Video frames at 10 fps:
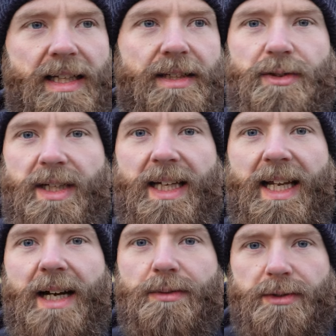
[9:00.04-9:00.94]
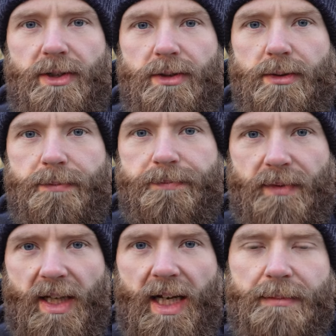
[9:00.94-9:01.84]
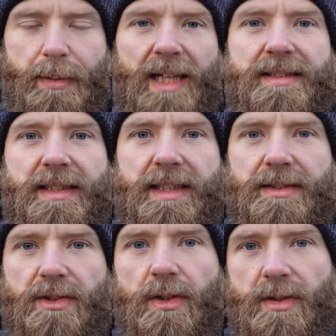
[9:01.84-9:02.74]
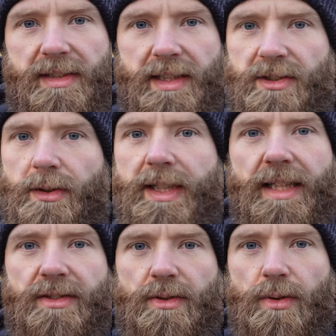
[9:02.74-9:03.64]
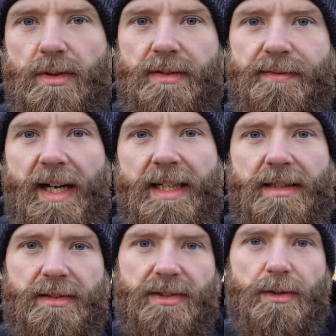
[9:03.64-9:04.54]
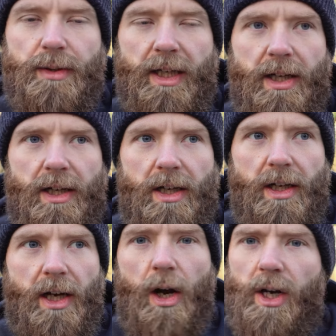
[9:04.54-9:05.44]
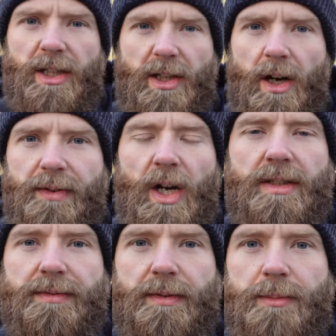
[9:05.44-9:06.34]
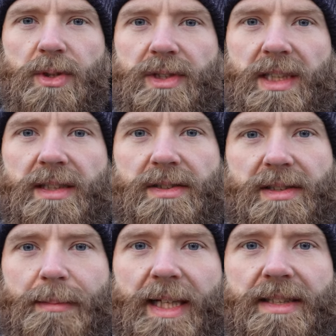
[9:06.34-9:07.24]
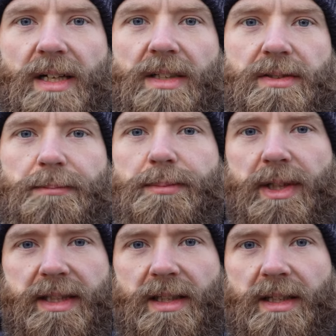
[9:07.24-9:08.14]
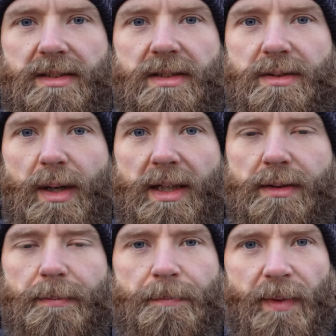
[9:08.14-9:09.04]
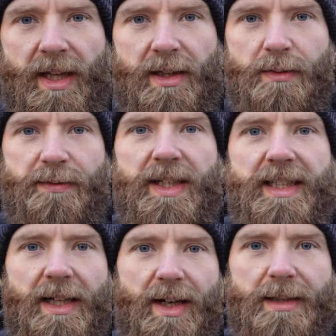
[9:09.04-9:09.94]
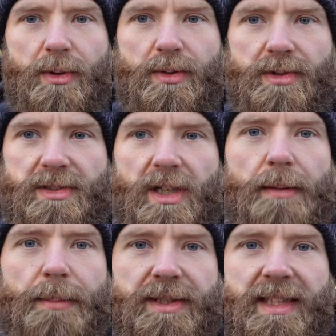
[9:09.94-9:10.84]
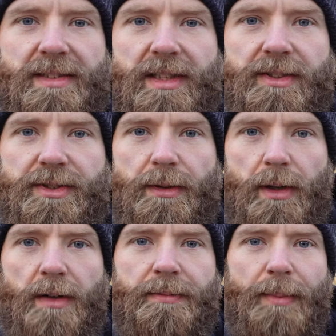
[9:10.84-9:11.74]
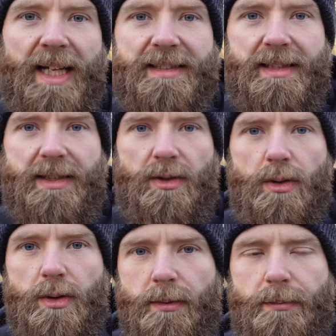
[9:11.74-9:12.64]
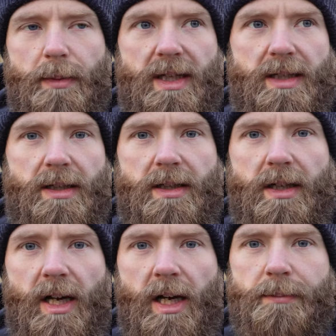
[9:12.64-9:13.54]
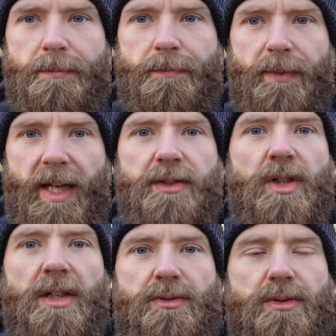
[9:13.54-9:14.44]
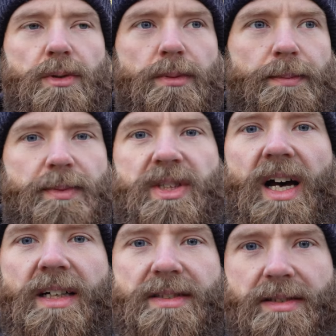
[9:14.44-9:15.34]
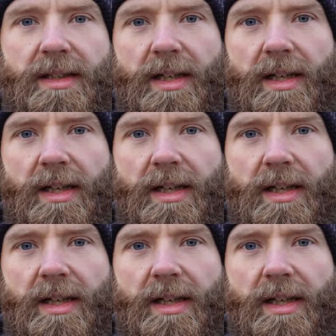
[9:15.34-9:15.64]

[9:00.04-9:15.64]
literally allowed to. And plastic is toxic, so it gets stored as fat. So uh, I've heard of them using cement dust and brick dust as well. They'll feed their animals a certain percentage of plastic or um, industrial dust